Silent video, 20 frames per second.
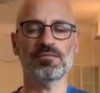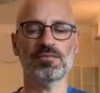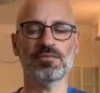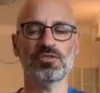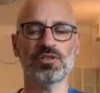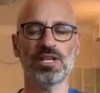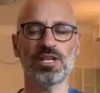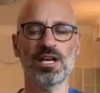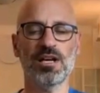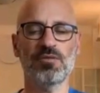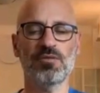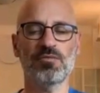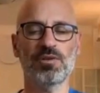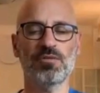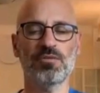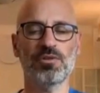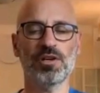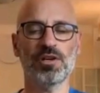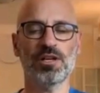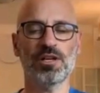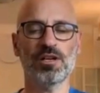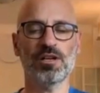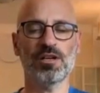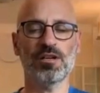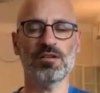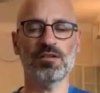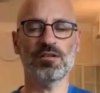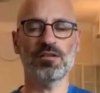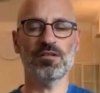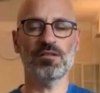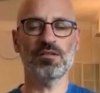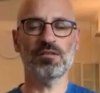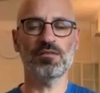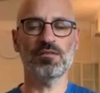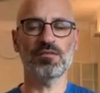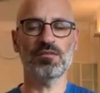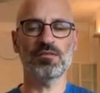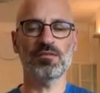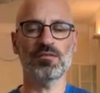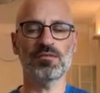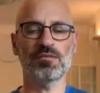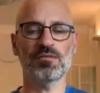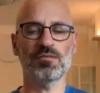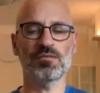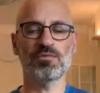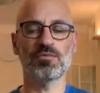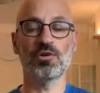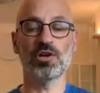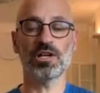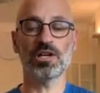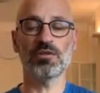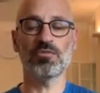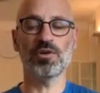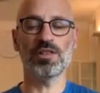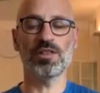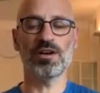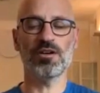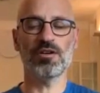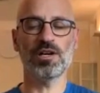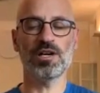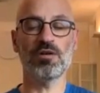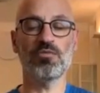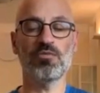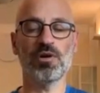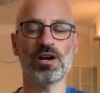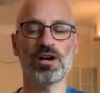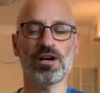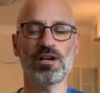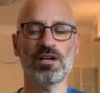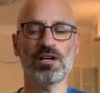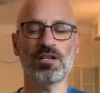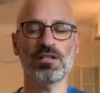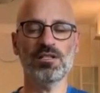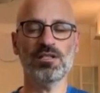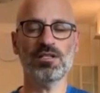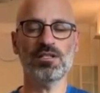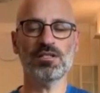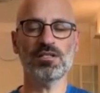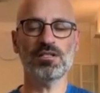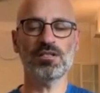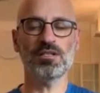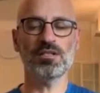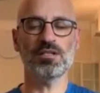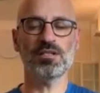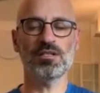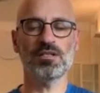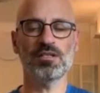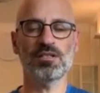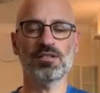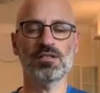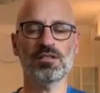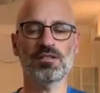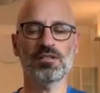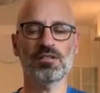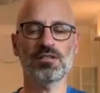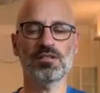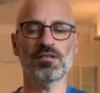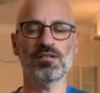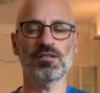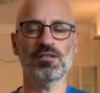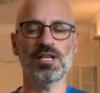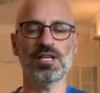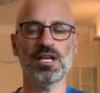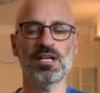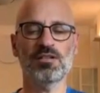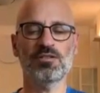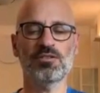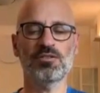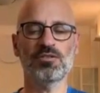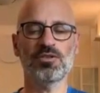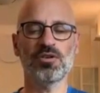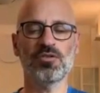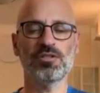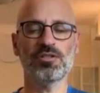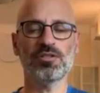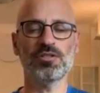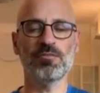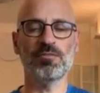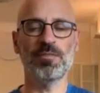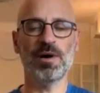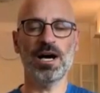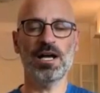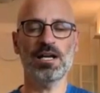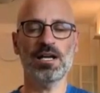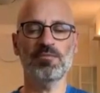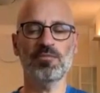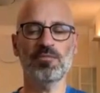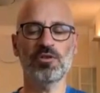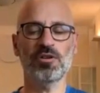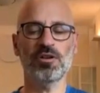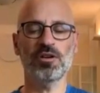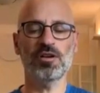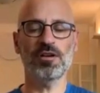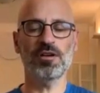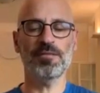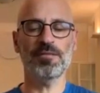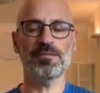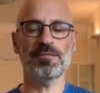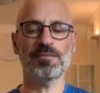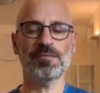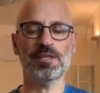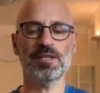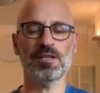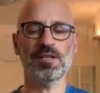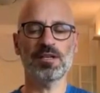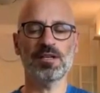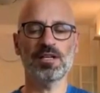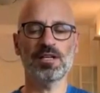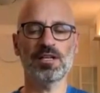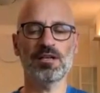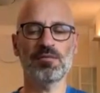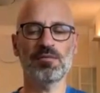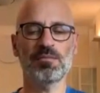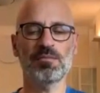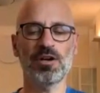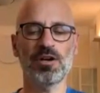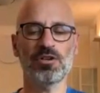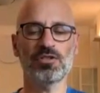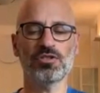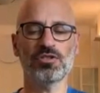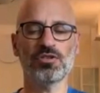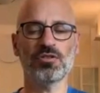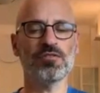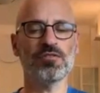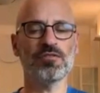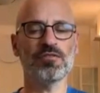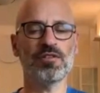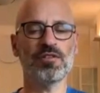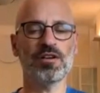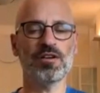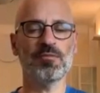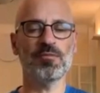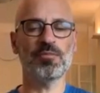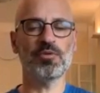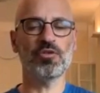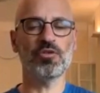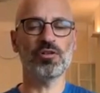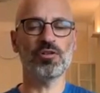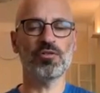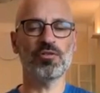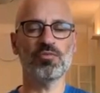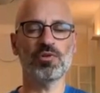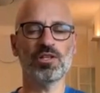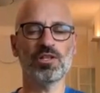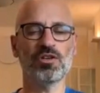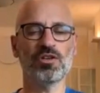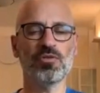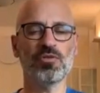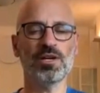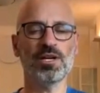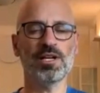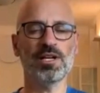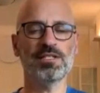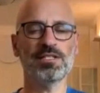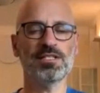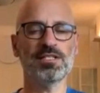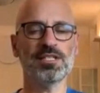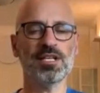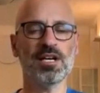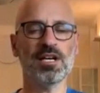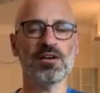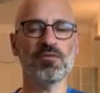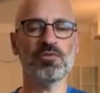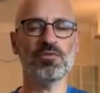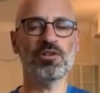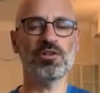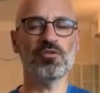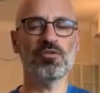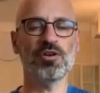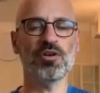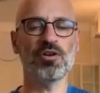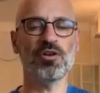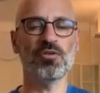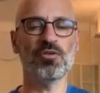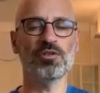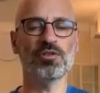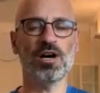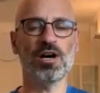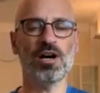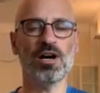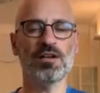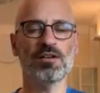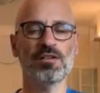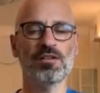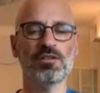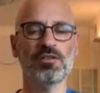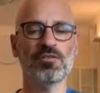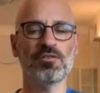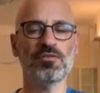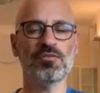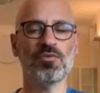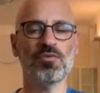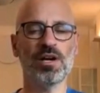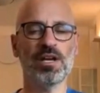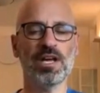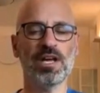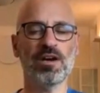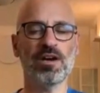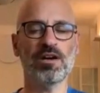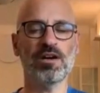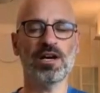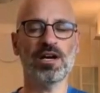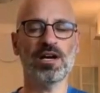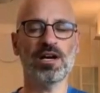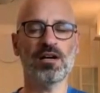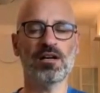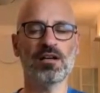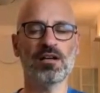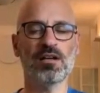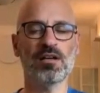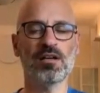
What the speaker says: So again, we're working with our awareness, getting to notice our body more, but also very important, we don't get stuck. We don't hold on to one area.